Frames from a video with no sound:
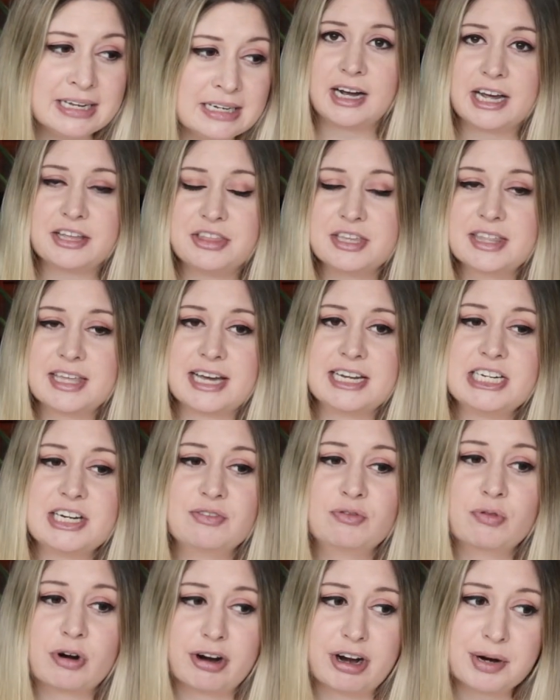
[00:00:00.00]
I think the idea
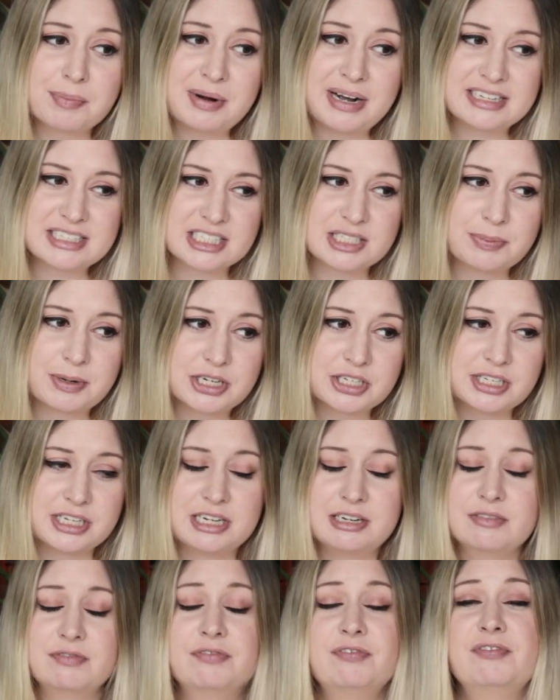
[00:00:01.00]
of wearing masks, especially
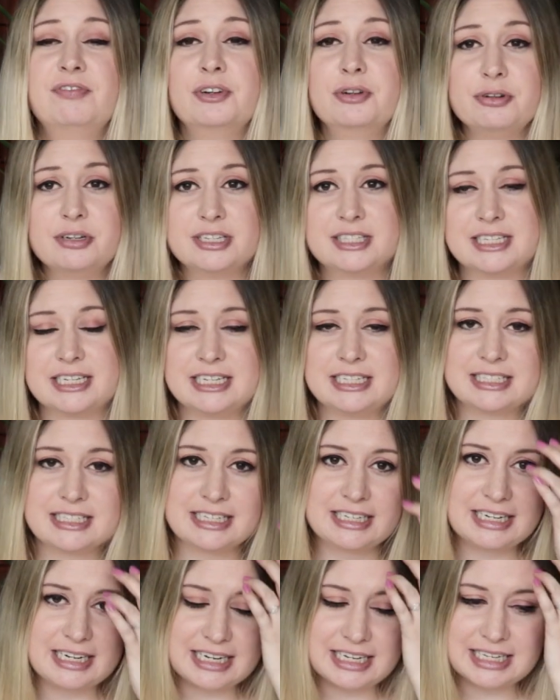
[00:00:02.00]
in flu
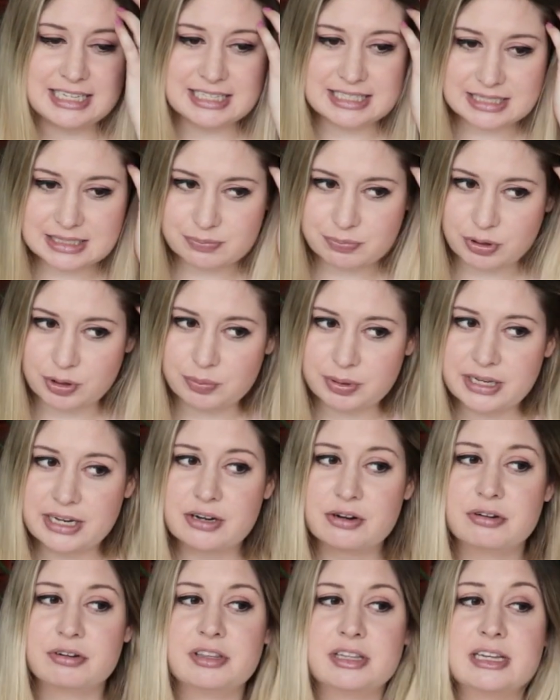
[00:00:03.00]
season, is probably a
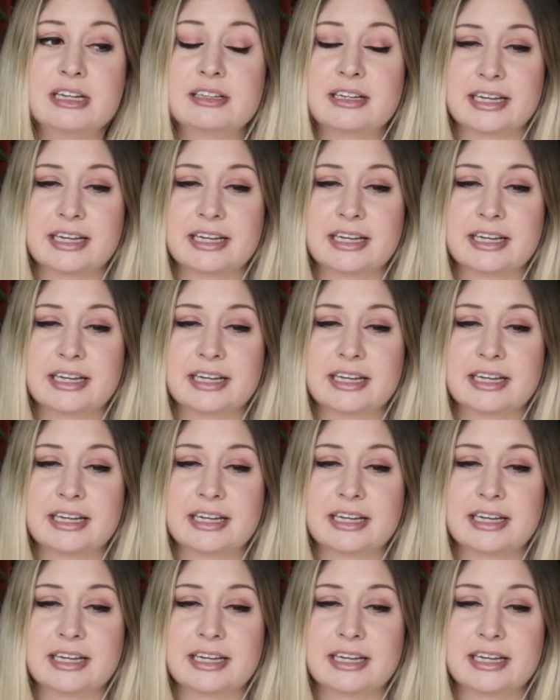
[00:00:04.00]
good thing.